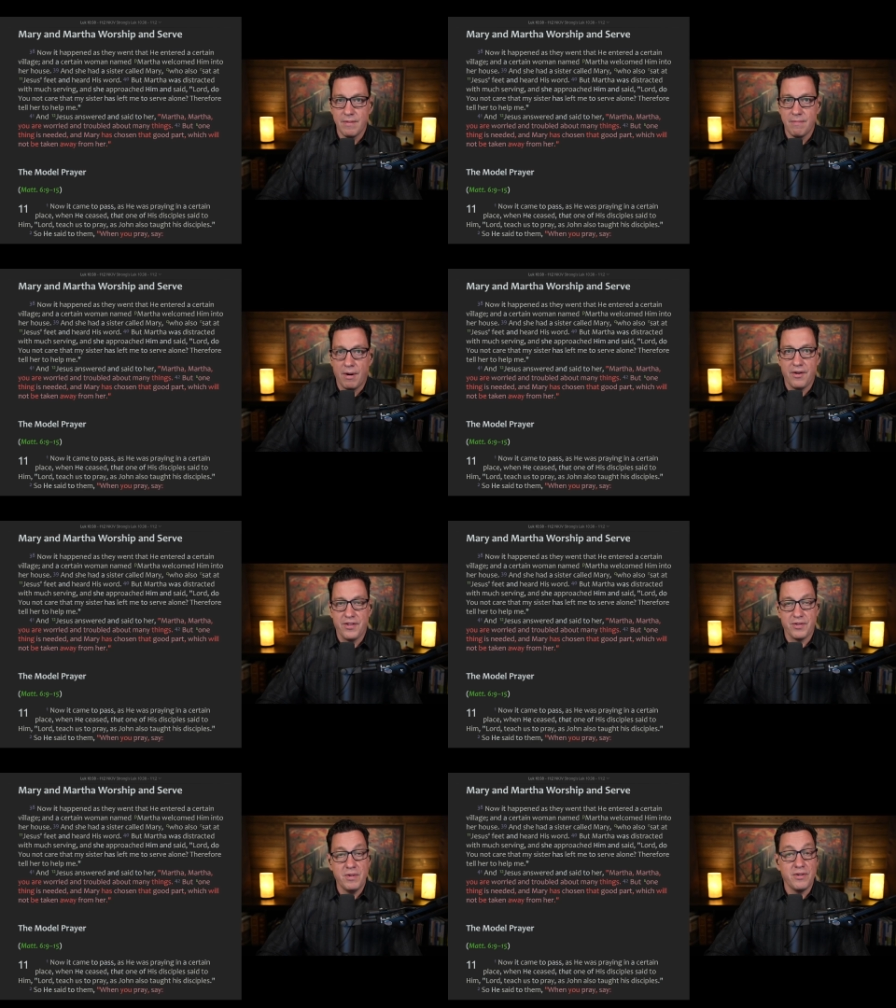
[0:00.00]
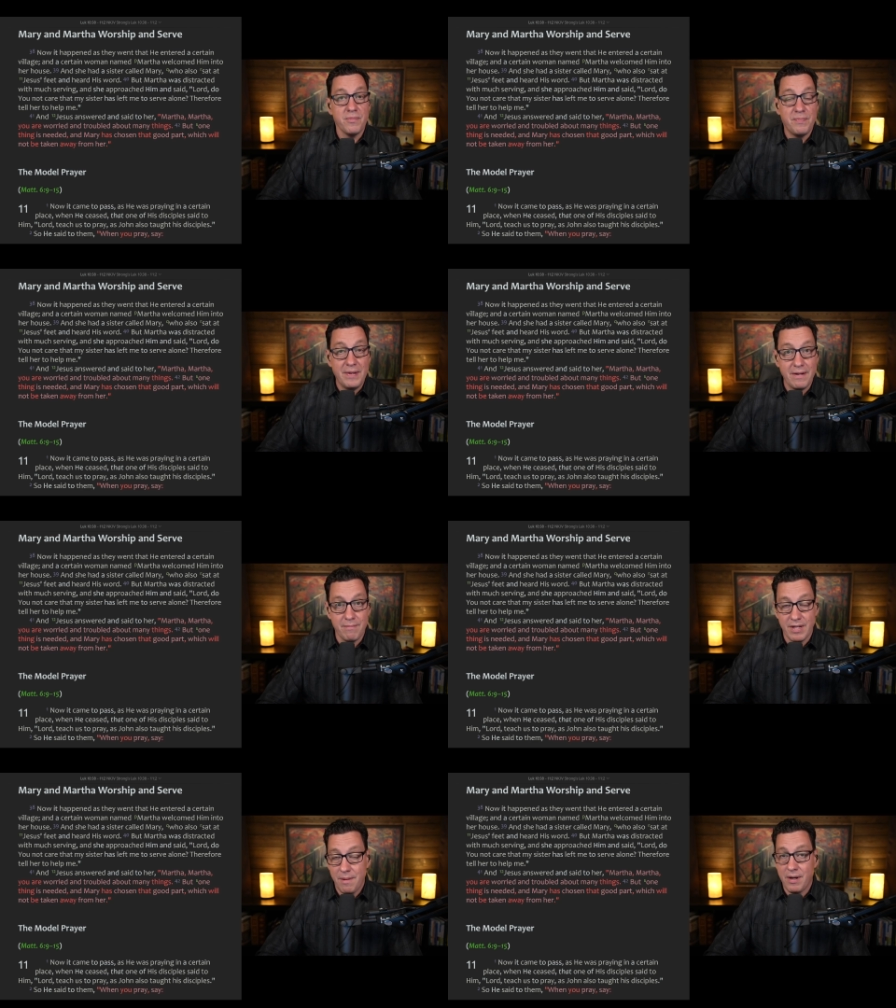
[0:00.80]
Martha's. We'd be,
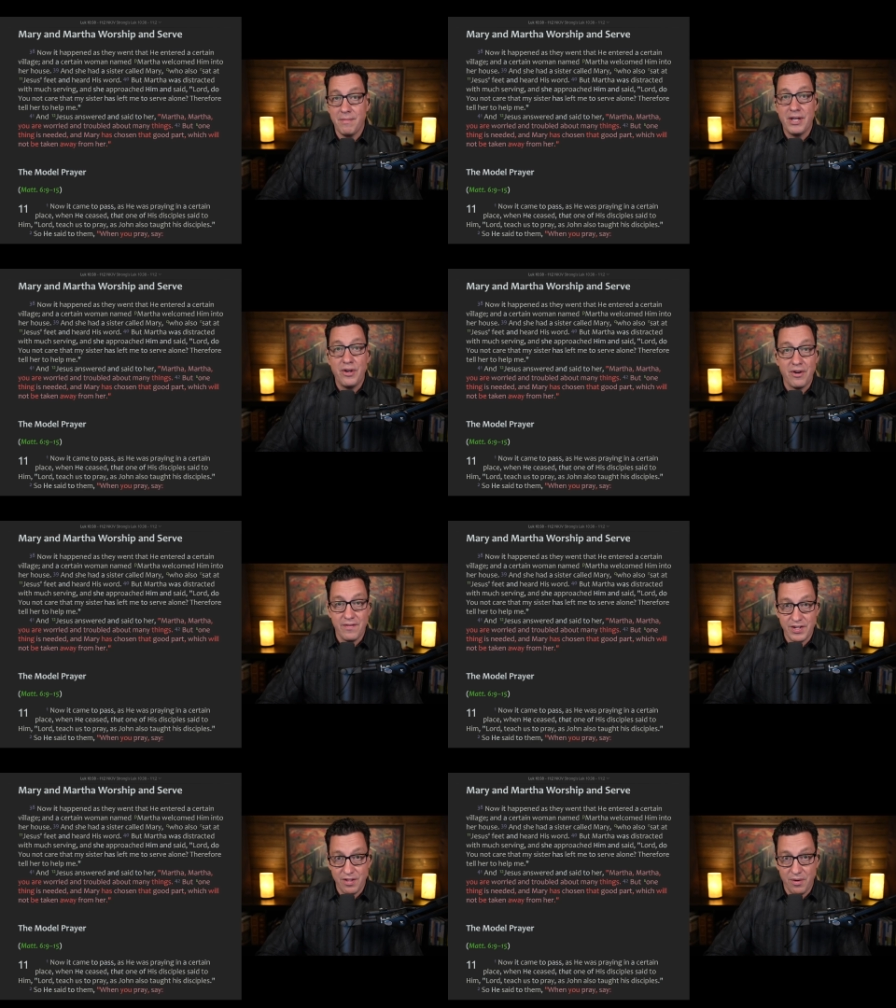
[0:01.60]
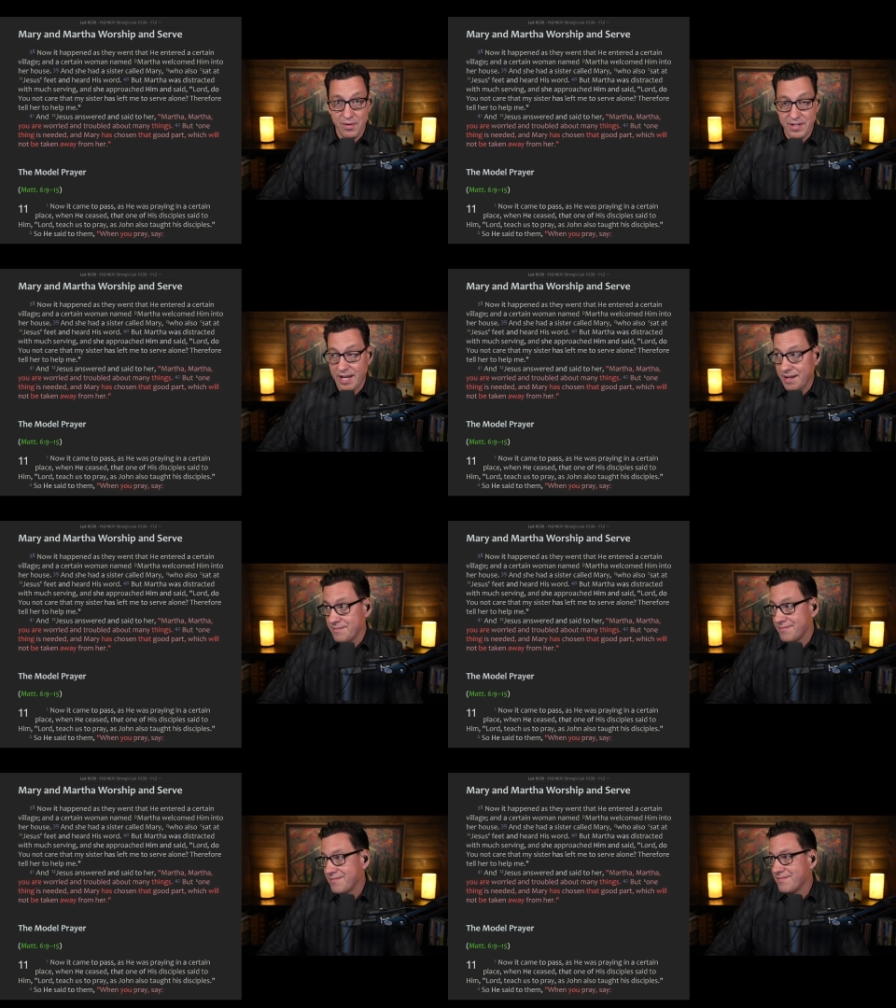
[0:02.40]
probably be nervous the whole time,
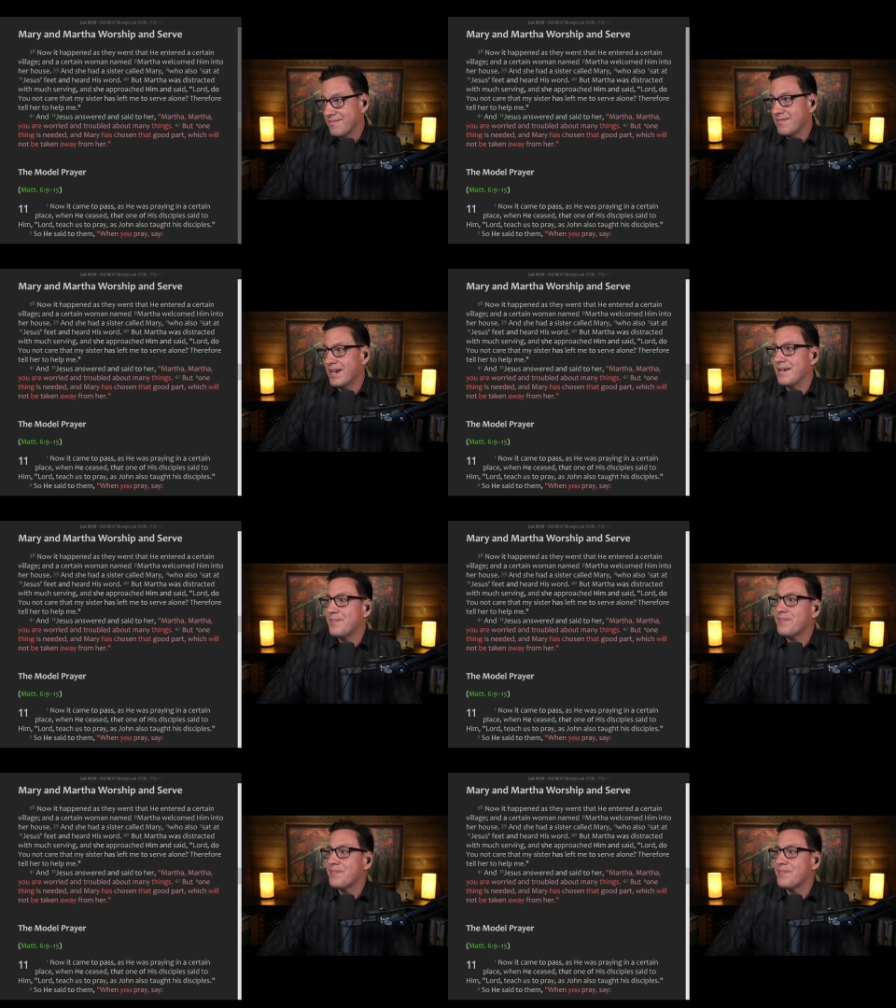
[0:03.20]
right?